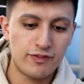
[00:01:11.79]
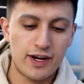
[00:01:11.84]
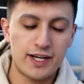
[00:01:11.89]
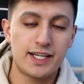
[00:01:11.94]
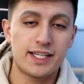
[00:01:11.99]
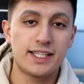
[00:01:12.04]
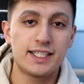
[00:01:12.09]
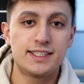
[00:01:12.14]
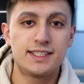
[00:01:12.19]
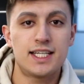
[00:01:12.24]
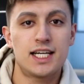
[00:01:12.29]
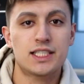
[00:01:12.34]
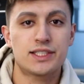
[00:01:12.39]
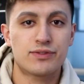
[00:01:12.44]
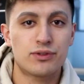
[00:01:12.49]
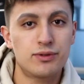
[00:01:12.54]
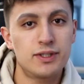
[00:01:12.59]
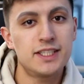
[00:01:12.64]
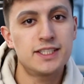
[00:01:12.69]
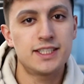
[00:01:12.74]
finding these decks
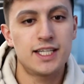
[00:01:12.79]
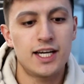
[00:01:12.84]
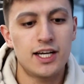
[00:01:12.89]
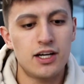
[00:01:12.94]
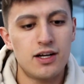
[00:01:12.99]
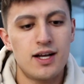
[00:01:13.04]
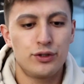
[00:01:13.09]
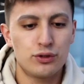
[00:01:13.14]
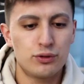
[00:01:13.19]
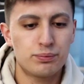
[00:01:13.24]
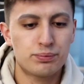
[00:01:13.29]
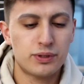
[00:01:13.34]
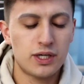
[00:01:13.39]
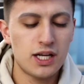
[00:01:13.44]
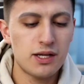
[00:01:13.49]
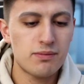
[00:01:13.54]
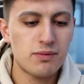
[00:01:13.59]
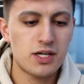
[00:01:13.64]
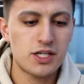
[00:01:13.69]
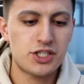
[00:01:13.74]
for retail, you'll
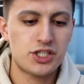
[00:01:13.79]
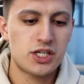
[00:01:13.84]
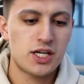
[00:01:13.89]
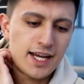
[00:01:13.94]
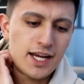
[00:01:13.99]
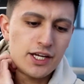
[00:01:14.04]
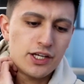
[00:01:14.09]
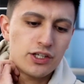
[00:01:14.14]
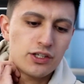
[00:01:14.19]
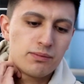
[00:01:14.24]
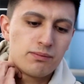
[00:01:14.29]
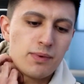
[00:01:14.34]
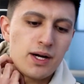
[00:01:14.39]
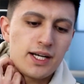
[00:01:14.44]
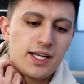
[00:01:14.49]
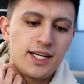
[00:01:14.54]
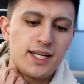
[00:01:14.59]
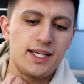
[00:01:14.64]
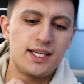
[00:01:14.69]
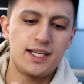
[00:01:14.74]
pretty much get your
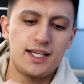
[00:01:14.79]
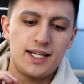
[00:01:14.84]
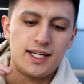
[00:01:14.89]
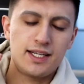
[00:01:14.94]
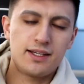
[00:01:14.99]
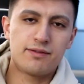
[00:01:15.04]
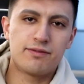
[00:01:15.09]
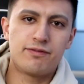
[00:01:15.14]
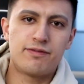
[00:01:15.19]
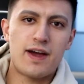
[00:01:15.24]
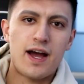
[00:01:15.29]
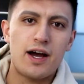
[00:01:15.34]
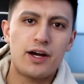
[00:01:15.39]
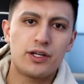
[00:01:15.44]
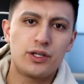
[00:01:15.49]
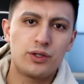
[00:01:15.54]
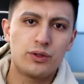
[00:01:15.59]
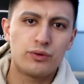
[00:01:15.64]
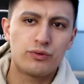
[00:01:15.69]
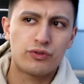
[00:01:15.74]
money in
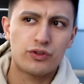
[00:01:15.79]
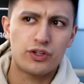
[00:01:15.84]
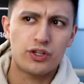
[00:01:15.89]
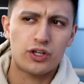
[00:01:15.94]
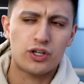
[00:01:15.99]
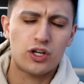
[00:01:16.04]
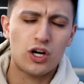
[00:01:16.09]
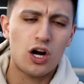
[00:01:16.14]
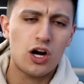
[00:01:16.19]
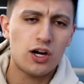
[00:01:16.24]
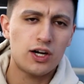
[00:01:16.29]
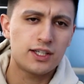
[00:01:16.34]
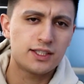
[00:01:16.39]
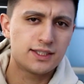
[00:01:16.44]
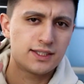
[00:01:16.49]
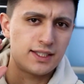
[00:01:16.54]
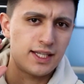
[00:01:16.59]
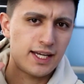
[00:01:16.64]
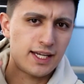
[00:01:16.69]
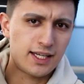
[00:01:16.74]
value for the
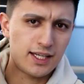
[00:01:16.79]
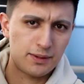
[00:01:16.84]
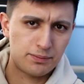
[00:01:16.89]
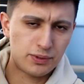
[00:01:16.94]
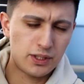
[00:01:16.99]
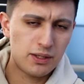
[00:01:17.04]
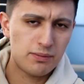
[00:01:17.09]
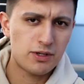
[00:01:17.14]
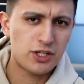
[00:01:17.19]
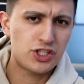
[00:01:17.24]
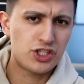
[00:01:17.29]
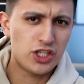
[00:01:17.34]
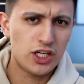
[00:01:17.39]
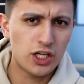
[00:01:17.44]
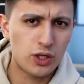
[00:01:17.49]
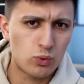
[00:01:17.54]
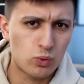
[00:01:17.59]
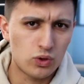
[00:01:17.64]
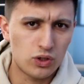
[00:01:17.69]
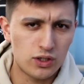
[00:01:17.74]
cards like pretty much
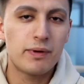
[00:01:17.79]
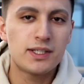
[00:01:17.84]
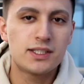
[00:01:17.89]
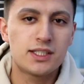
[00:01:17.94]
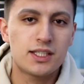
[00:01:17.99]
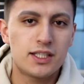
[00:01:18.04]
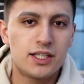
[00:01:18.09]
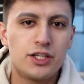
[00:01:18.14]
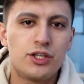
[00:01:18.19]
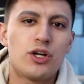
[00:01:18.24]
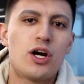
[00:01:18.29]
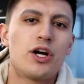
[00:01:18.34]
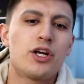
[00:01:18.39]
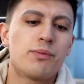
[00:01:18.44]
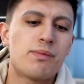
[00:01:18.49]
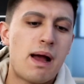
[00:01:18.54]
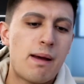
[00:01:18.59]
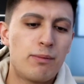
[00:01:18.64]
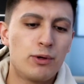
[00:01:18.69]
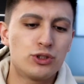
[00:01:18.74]
equal. Basically, you know how you
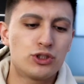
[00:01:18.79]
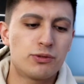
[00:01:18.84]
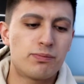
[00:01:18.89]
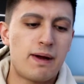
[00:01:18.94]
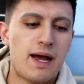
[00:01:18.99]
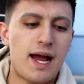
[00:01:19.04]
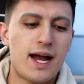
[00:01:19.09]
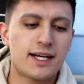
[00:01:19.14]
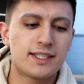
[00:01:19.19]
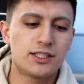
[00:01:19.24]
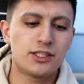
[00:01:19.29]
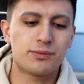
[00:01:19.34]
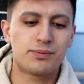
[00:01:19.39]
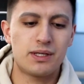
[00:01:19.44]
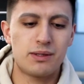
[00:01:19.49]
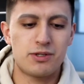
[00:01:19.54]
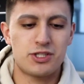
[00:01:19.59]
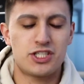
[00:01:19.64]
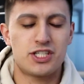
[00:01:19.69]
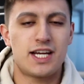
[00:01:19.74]
buy booster packs and you're
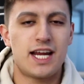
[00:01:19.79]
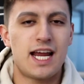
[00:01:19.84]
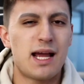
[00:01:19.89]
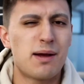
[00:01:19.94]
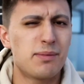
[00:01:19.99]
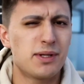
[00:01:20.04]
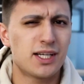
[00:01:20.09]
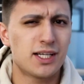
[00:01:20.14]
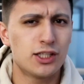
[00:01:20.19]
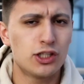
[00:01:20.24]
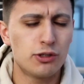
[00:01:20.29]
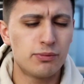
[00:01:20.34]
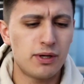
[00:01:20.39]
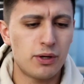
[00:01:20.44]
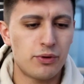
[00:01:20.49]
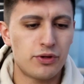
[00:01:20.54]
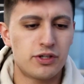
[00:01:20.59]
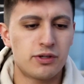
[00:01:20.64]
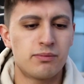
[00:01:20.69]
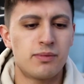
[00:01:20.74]
pretty much gambling a little bit
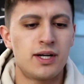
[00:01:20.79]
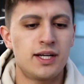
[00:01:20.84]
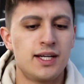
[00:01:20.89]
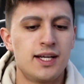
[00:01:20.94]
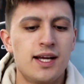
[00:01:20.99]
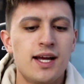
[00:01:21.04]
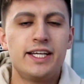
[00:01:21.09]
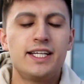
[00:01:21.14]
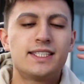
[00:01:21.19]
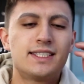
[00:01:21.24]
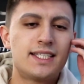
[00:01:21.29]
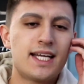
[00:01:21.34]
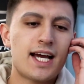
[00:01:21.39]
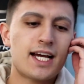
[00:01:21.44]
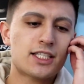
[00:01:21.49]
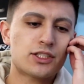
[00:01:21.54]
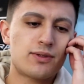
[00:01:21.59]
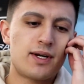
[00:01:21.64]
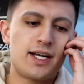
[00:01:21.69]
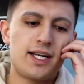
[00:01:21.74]
with your money. These
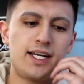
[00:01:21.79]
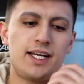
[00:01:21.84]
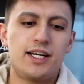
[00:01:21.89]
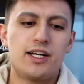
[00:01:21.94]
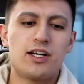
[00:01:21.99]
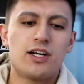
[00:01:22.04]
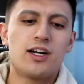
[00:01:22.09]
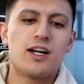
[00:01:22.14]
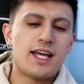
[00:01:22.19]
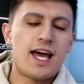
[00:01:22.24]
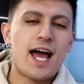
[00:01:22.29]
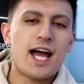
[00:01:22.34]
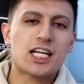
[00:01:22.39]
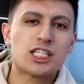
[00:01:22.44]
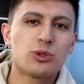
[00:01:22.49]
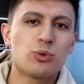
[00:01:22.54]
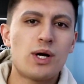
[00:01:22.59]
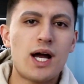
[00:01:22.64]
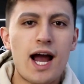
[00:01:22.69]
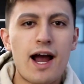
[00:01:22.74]
decks right here, the
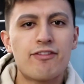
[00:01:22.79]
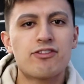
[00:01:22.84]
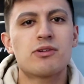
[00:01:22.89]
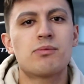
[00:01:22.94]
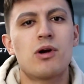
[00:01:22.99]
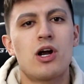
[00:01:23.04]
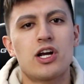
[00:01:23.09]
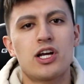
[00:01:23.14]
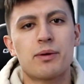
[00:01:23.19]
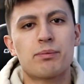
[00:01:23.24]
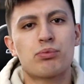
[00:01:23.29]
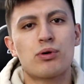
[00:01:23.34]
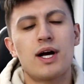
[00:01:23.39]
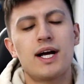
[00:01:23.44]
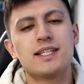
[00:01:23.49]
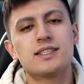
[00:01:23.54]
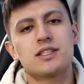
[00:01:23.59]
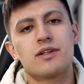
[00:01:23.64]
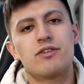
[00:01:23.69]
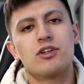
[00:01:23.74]
actual aftermarket
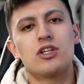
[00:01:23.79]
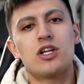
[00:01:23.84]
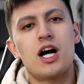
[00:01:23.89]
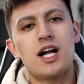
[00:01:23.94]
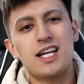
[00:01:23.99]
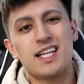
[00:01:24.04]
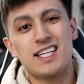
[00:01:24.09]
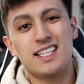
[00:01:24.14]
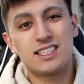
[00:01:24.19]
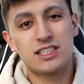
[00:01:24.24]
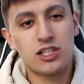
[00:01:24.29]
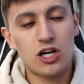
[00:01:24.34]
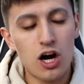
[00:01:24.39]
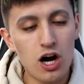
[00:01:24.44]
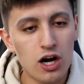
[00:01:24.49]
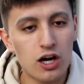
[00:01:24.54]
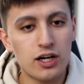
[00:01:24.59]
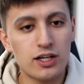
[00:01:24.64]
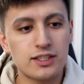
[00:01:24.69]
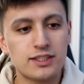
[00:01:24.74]
price of a lot of these
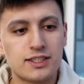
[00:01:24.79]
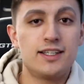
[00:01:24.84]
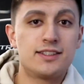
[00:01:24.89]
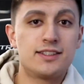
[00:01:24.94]
cards cards